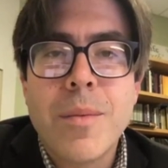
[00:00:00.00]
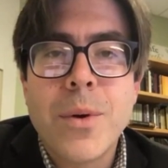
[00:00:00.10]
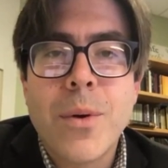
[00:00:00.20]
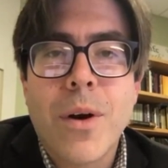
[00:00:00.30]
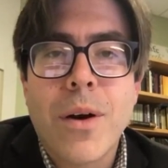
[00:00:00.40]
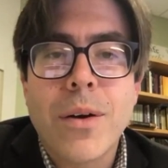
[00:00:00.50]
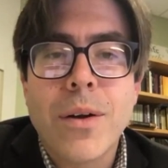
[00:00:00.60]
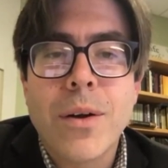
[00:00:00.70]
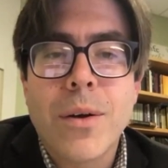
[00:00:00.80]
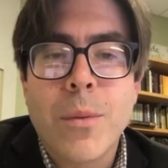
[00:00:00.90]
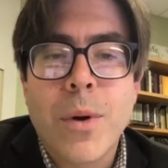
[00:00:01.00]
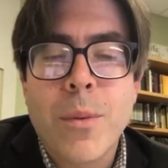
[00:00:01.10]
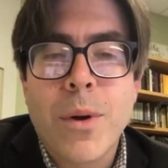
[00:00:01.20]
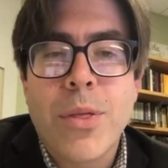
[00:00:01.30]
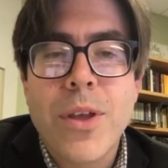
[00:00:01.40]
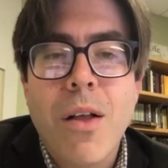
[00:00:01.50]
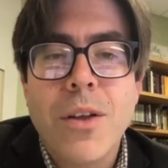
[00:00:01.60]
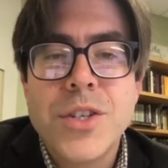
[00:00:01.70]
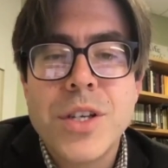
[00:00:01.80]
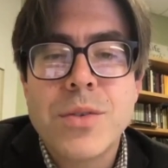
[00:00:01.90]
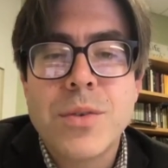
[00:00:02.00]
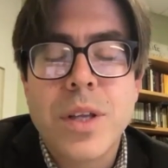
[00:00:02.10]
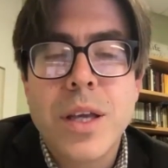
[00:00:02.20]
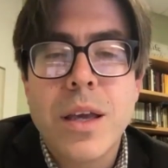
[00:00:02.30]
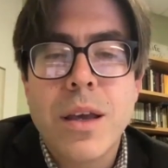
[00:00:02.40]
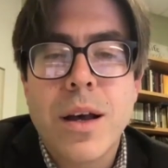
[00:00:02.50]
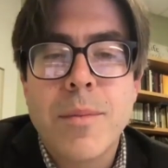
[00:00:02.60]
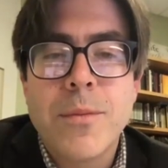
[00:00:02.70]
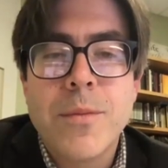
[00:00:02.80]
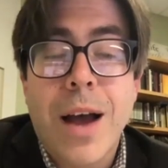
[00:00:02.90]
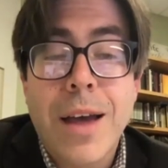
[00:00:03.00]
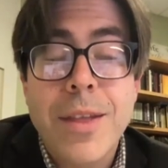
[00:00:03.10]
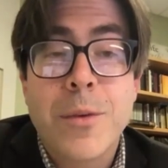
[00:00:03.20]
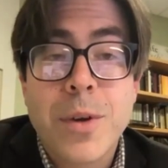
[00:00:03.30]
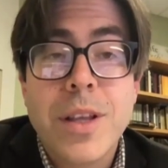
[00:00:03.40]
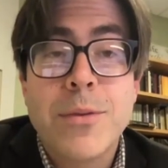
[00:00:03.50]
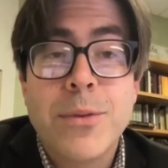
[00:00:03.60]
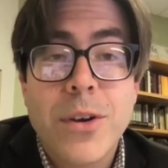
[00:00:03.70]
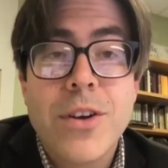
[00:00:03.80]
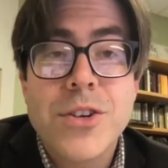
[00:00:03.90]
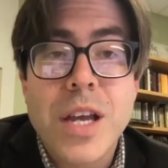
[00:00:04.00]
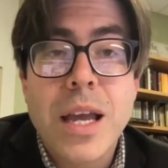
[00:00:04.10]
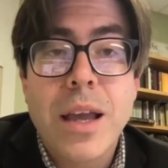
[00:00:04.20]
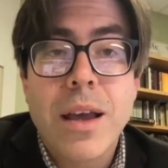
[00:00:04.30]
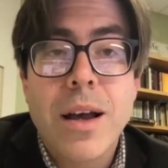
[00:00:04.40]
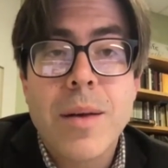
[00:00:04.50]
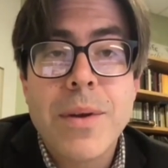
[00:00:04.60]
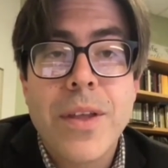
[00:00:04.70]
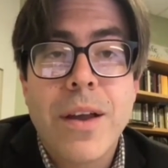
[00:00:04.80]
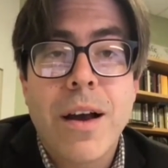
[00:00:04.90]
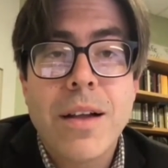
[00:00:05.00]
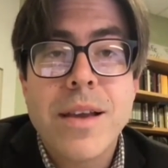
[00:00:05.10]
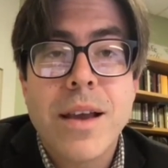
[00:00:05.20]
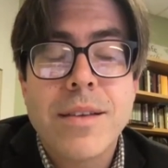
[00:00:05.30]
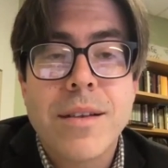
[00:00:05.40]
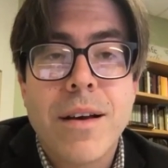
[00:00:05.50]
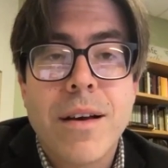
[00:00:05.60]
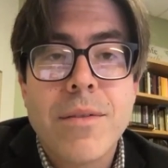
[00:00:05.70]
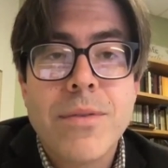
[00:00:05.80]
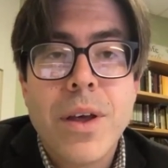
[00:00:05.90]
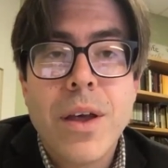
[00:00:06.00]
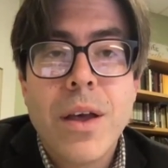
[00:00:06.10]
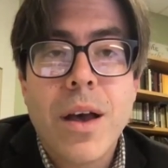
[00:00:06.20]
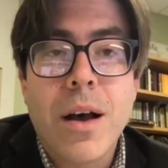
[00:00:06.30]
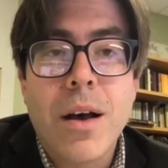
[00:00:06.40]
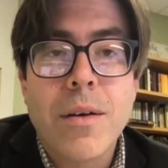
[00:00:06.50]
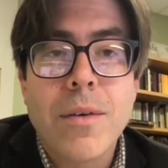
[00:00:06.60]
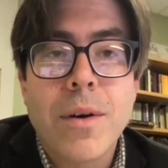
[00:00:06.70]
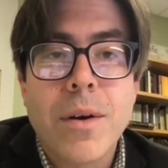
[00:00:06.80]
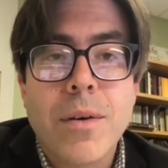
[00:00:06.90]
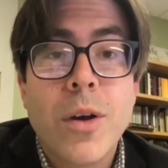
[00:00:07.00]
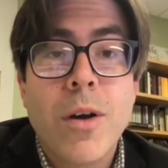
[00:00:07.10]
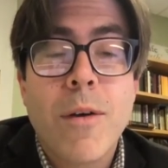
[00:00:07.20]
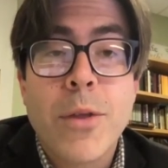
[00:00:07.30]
where theology is really I think really flourishing in the context of the